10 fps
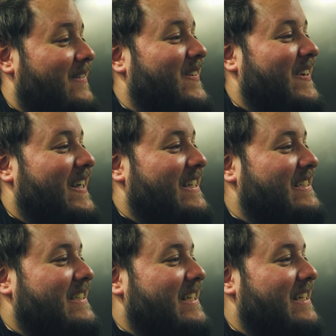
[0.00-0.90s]
Who
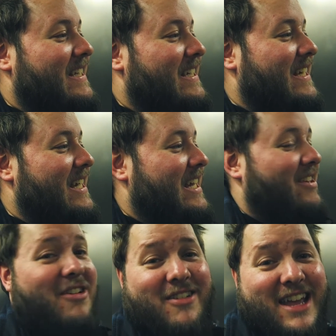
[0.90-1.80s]
else?
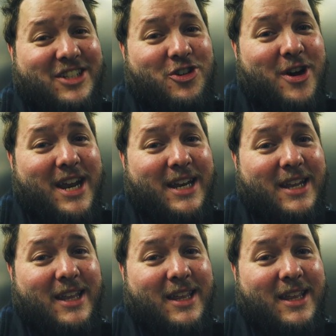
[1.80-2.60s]
Let's go catch a train.